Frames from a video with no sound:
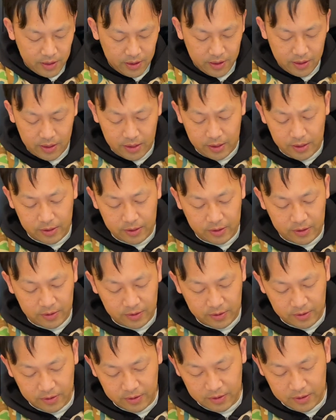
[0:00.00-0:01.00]
Yeah,
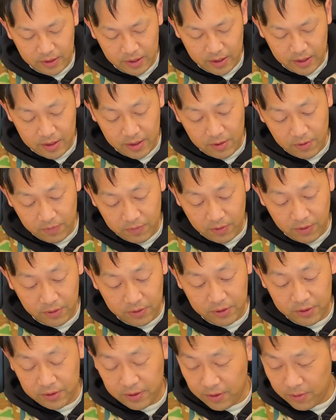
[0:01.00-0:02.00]
and of
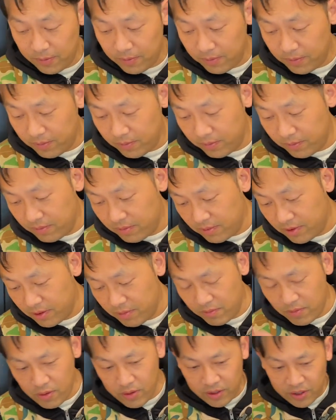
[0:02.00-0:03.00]
course, new
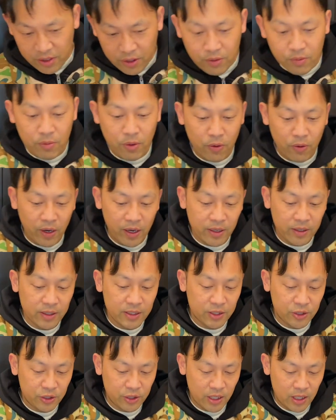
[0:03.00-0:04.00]
morale in
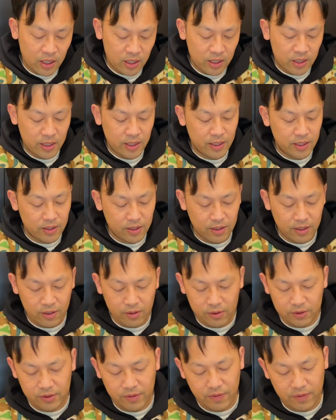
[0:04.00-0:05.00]
the trailer and
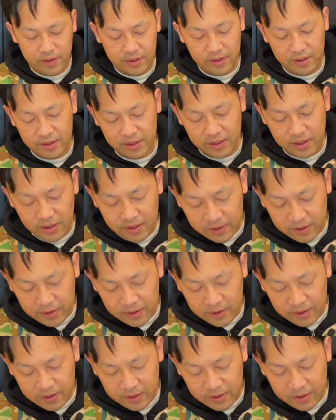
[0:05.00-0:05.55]
lots of things